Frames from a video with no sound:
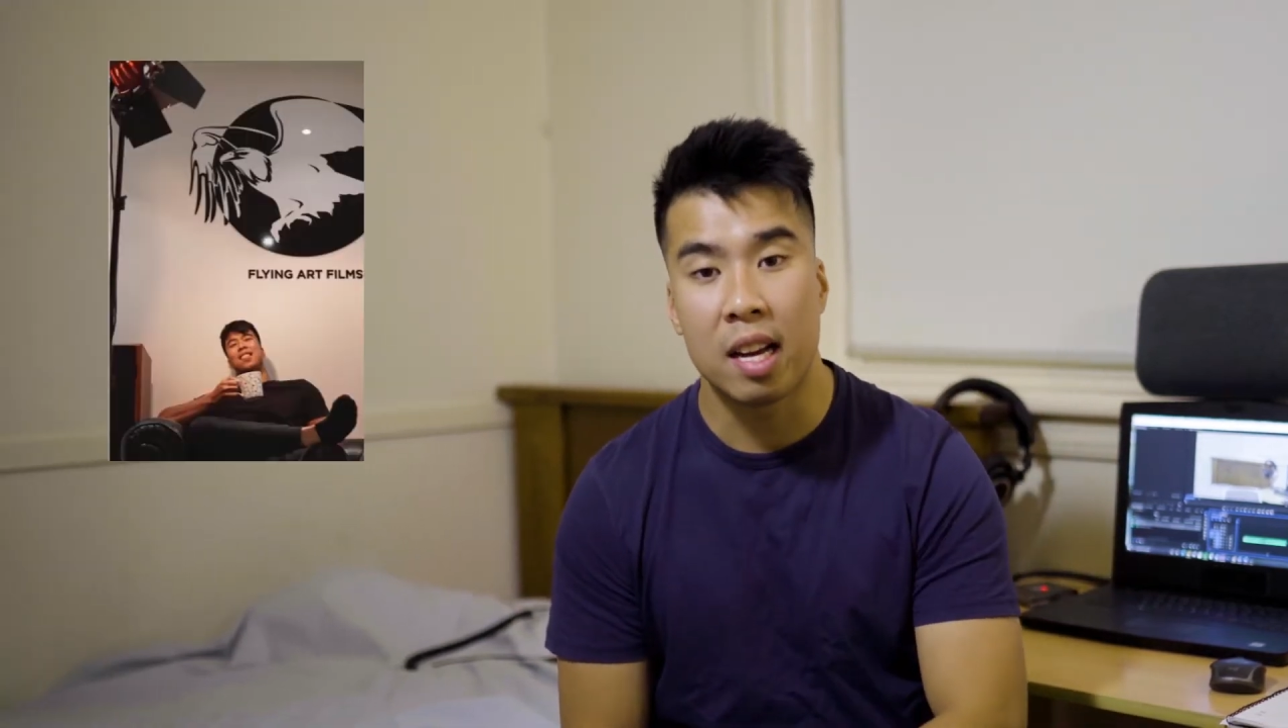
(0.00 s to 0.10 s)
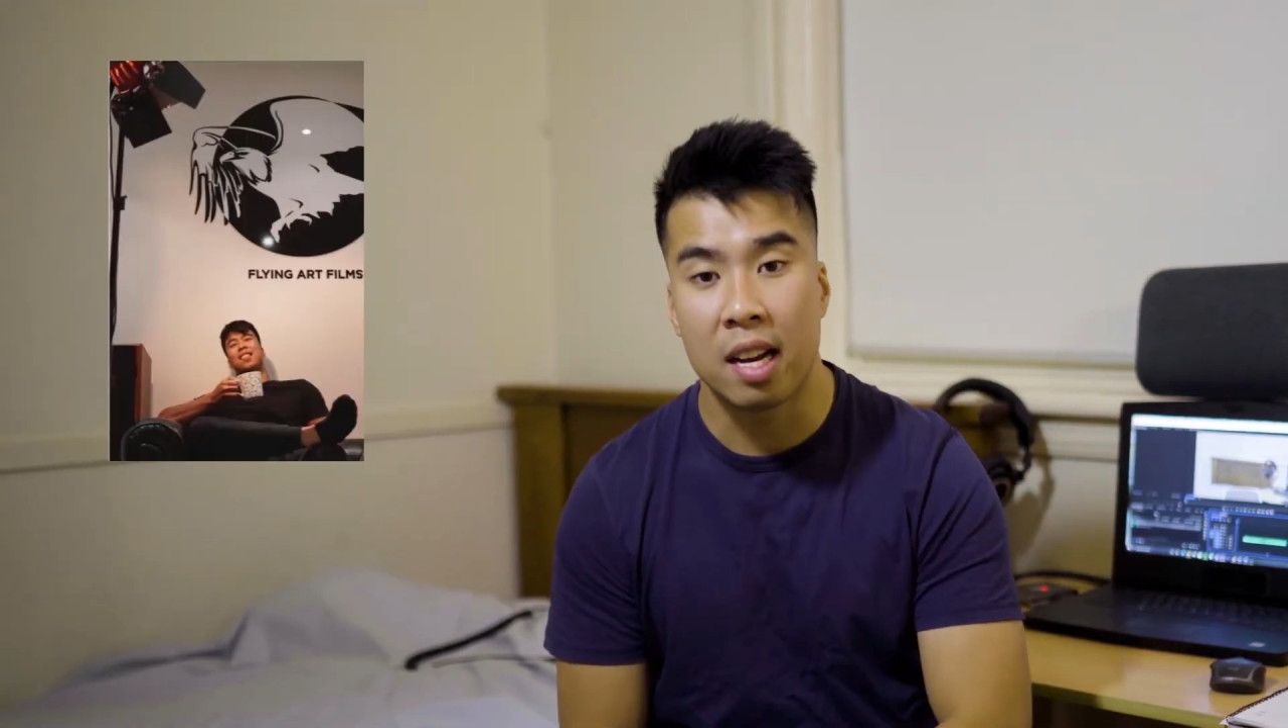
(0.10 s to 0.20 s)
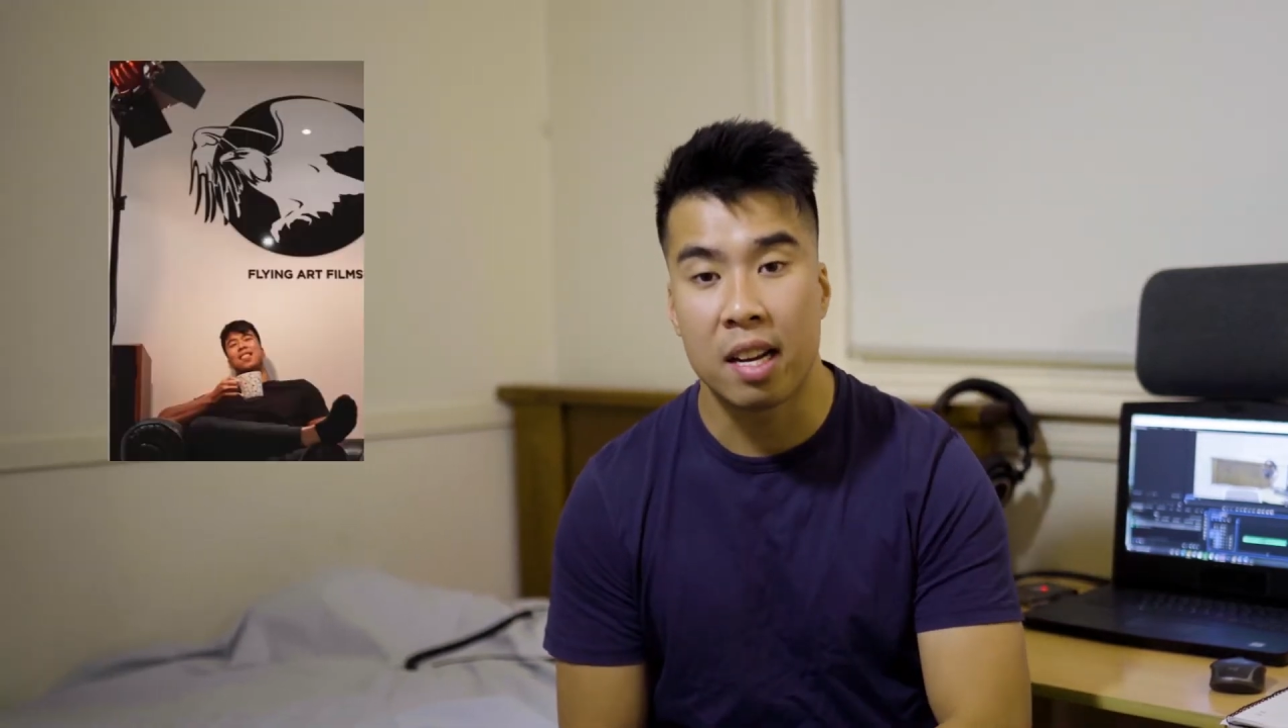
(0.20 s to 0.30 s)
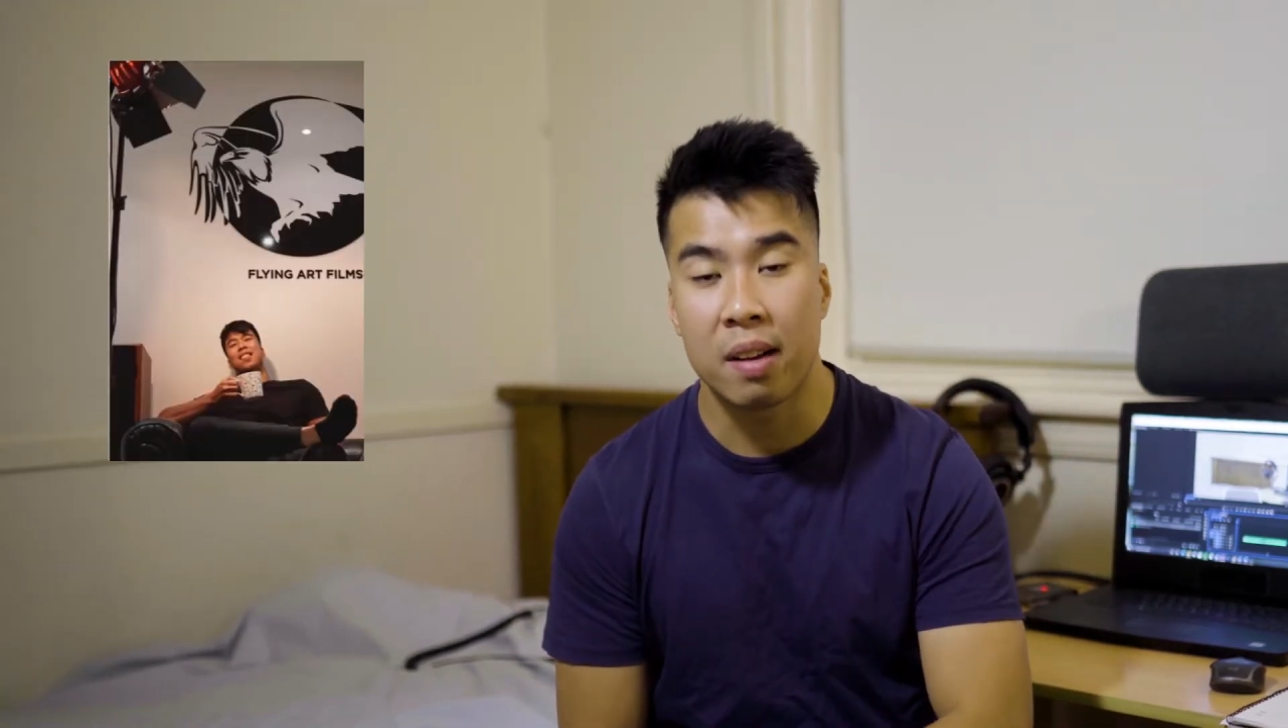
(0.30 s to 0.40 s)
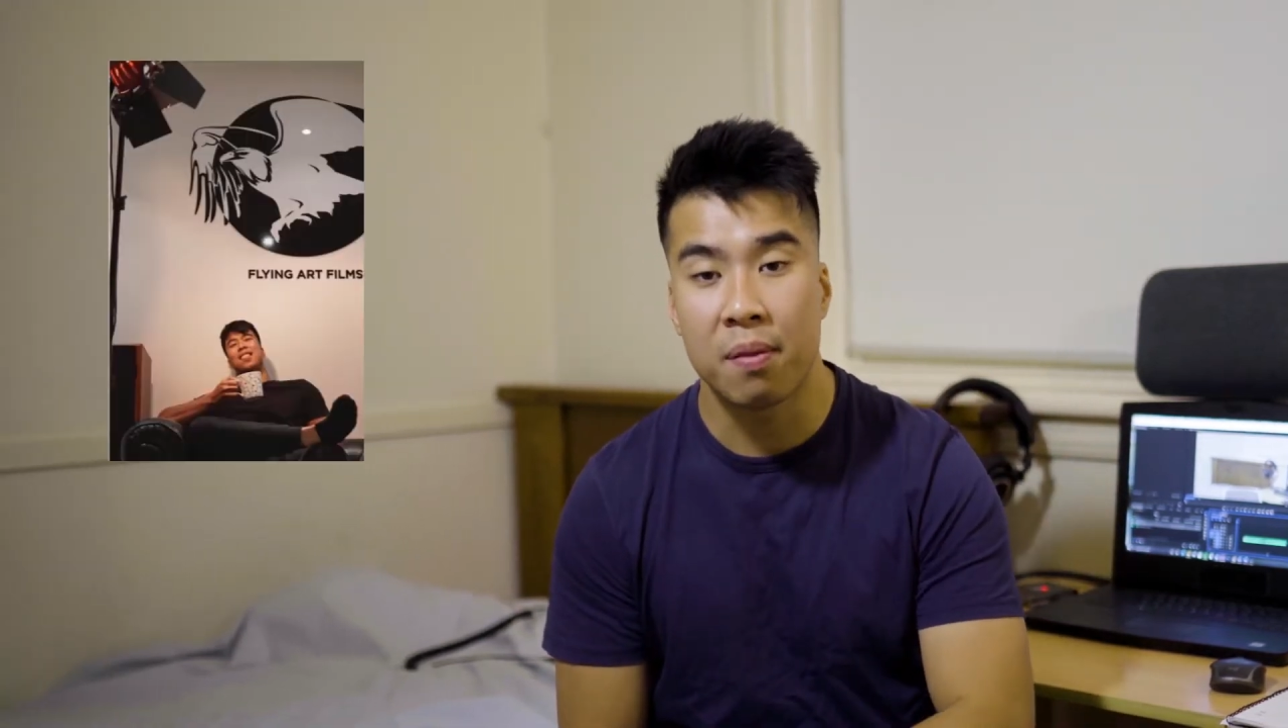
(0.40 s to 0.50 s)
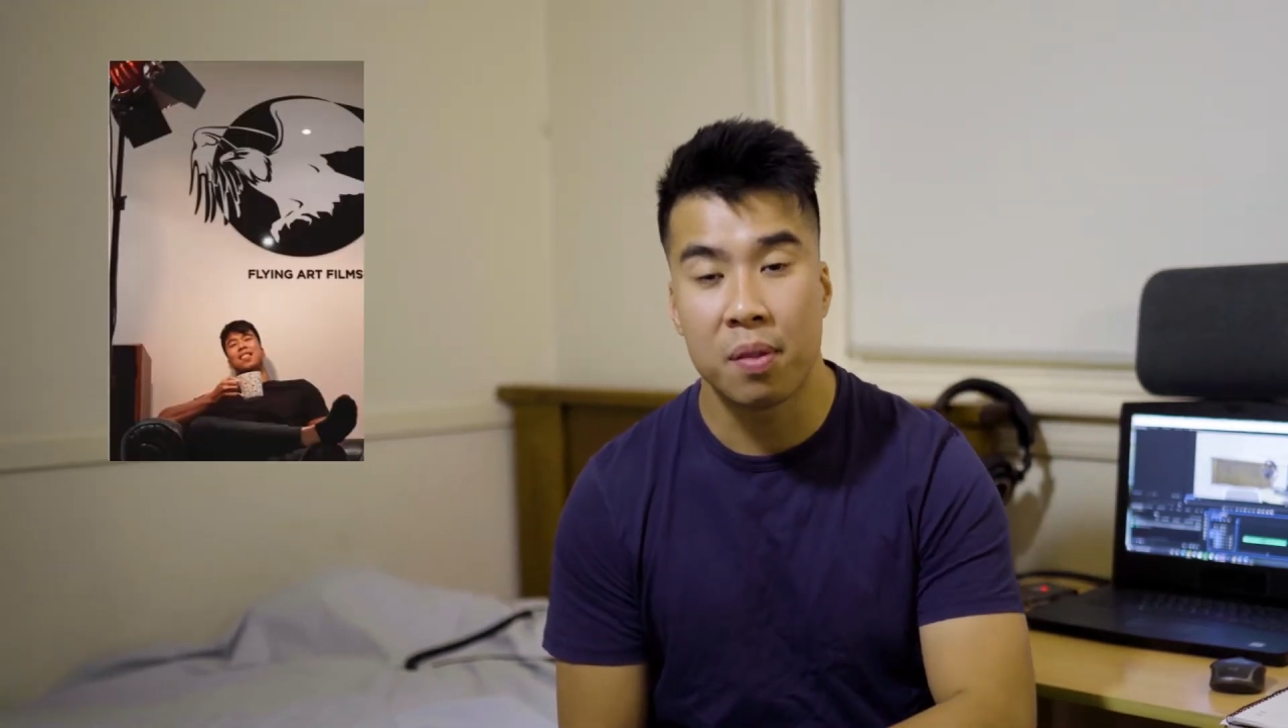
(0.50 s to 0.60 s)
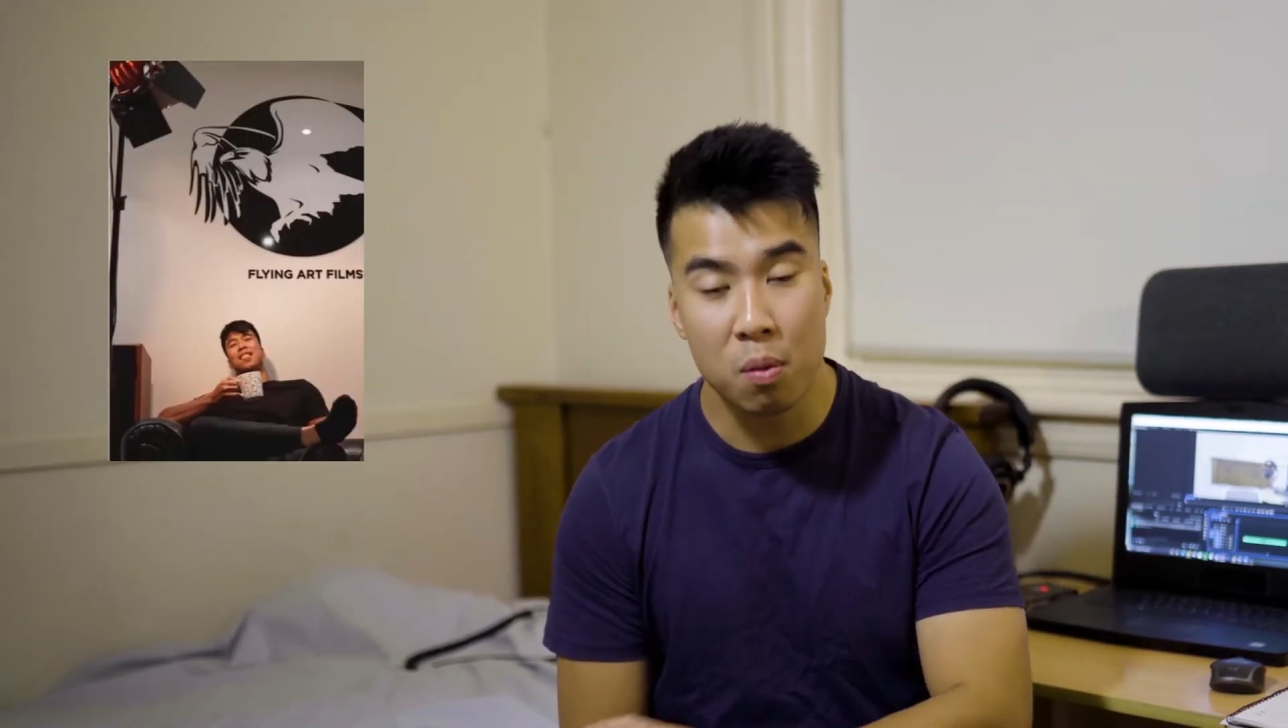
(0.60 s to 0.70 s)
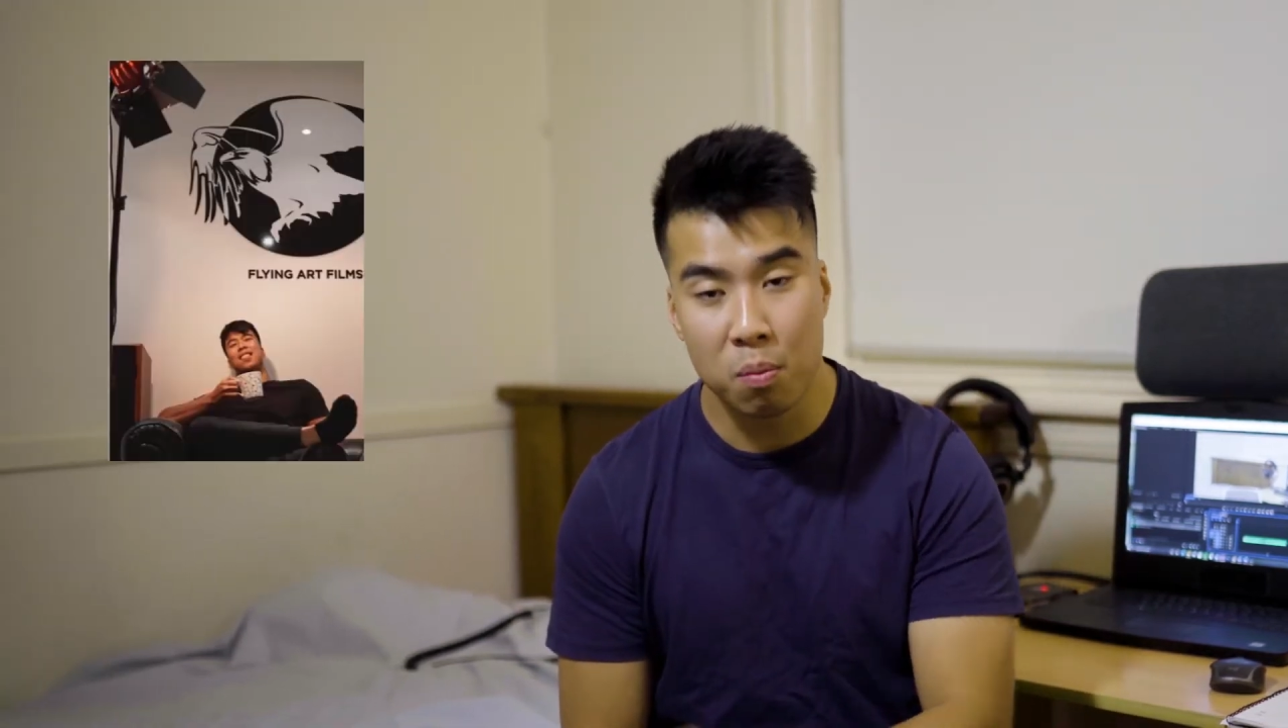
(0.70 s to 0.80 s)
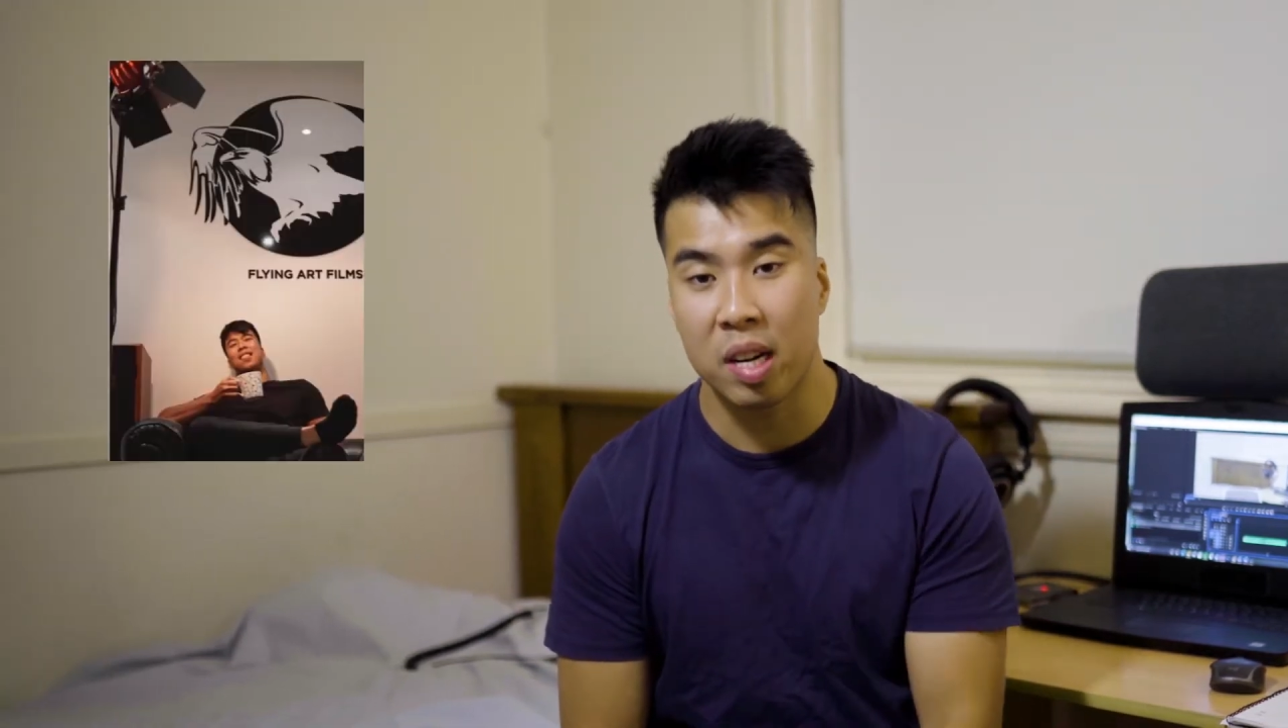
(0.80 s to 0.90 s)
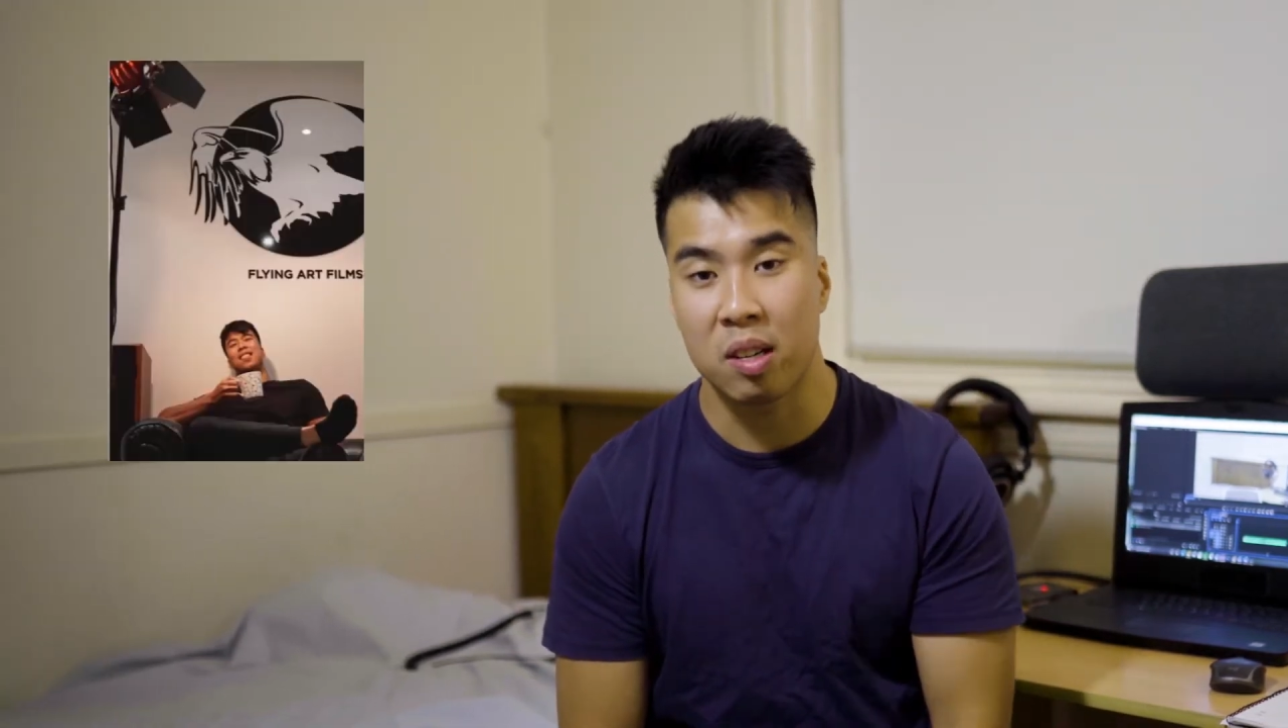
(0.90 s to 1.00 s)
at a
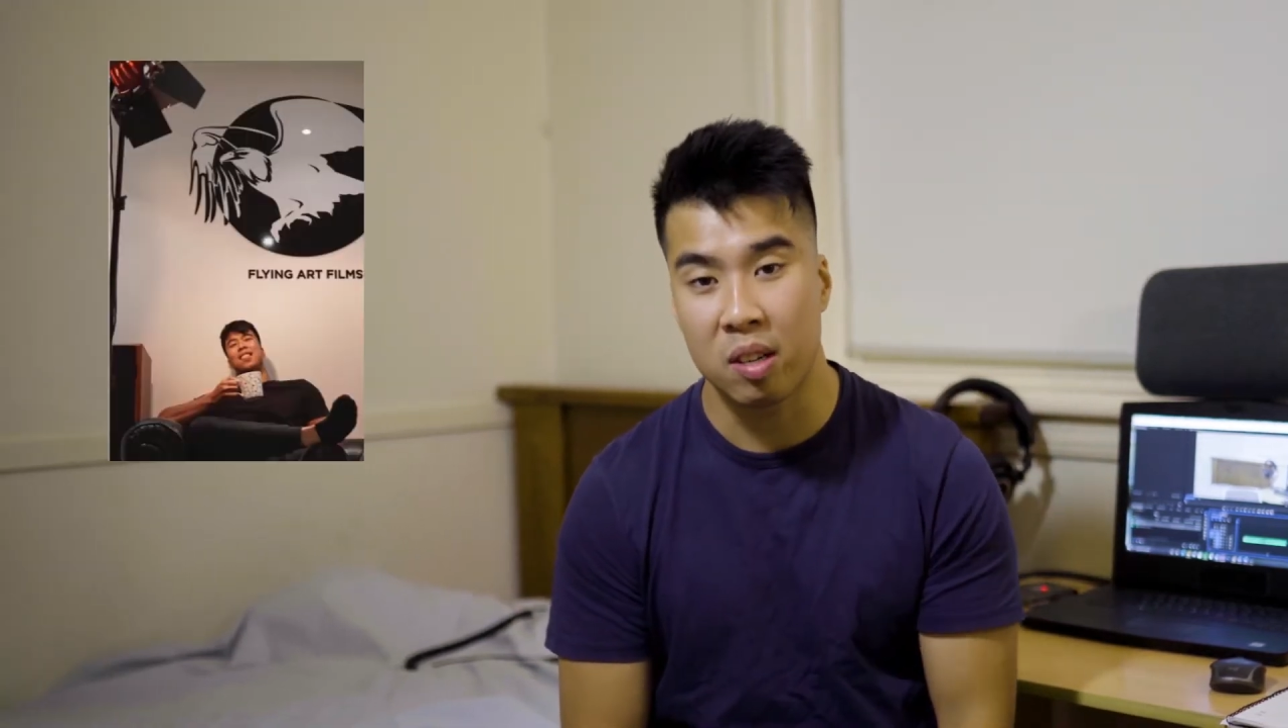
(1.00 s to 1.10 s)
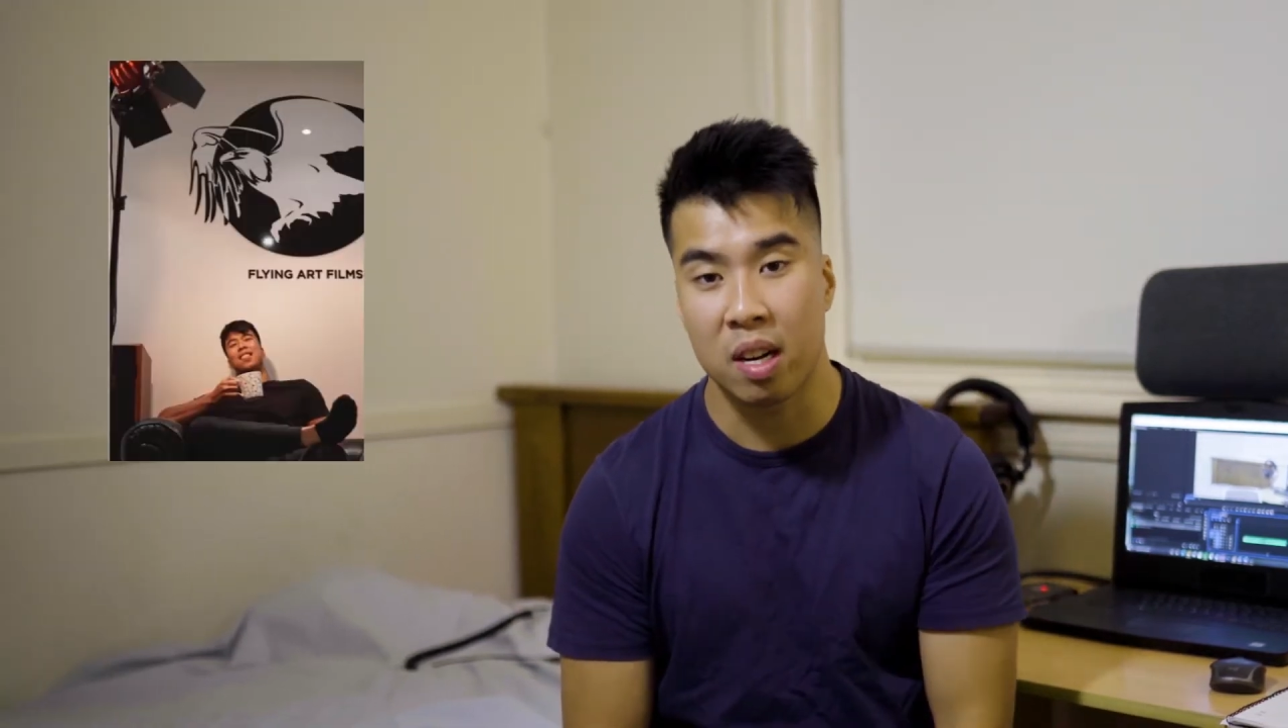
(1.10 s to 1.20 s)
film production